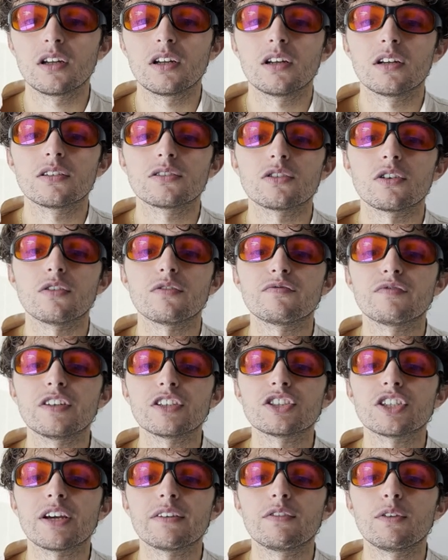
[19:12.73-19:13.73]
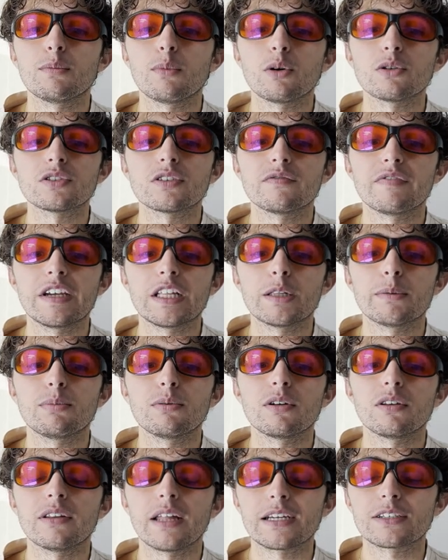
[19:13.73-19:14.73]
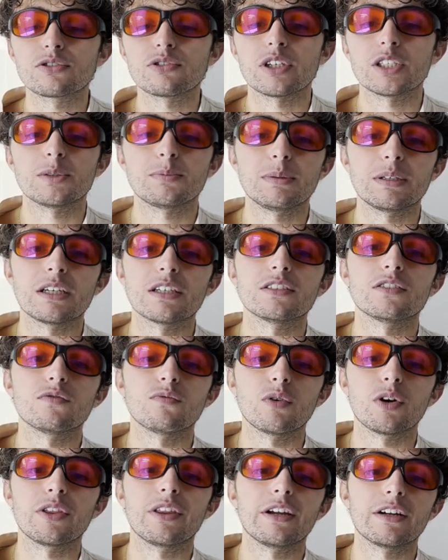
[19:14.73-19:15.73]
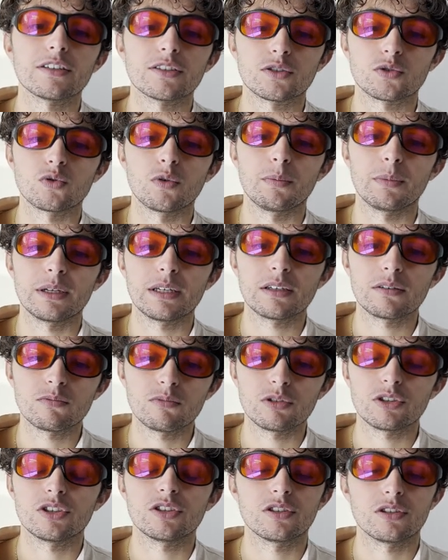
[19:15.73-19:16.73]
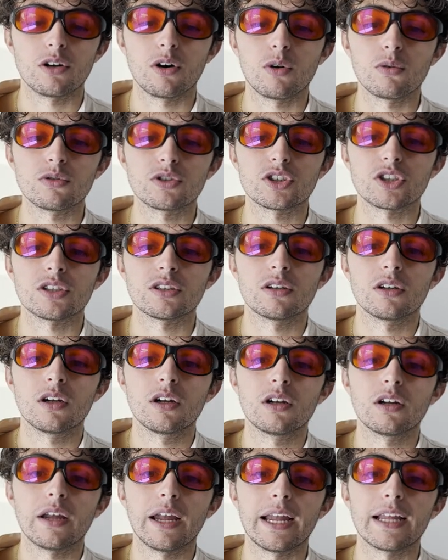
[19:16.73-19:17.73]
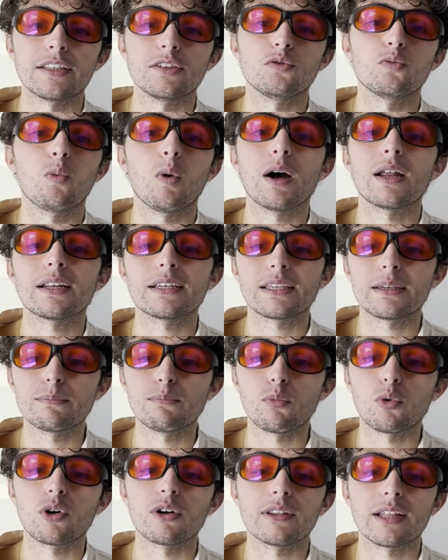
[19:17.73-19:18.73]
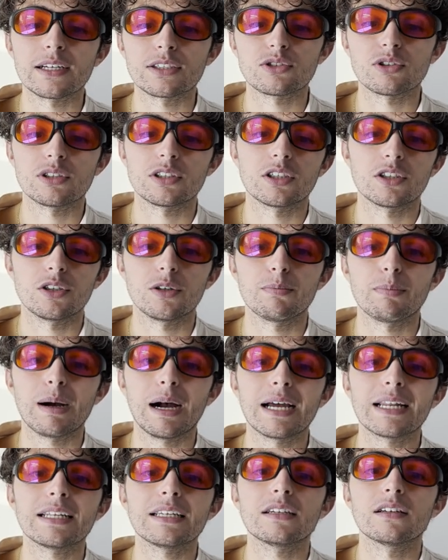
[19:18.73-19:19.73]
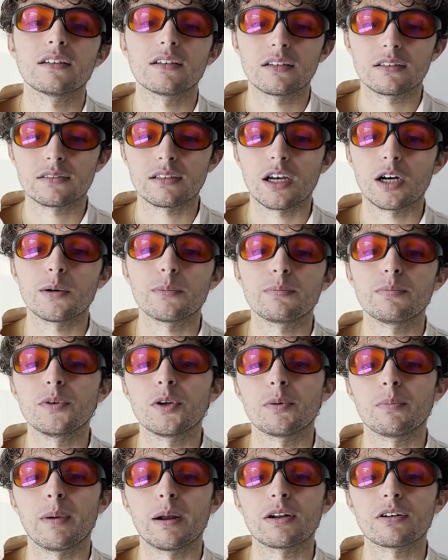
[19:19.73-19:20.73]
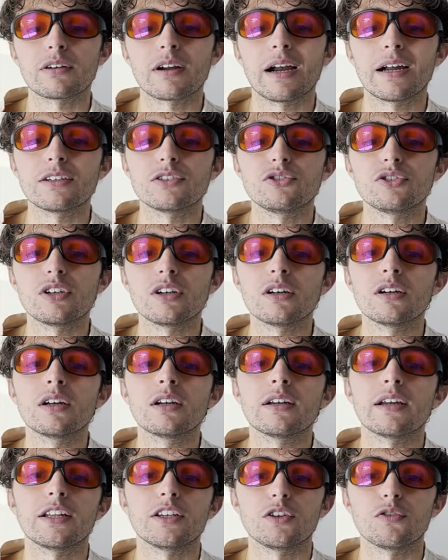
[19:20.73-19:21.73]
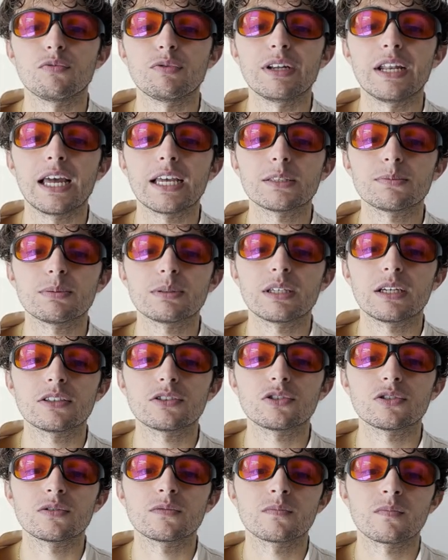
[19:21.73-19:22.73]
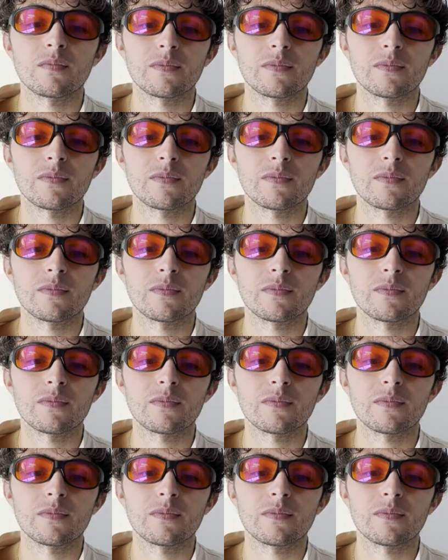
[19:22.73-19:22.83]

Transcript: So fish have the most available electrons because of where they are swimming, which is the ocean. And you want to get more electrons in your body to help your mitochondria and your redox potential.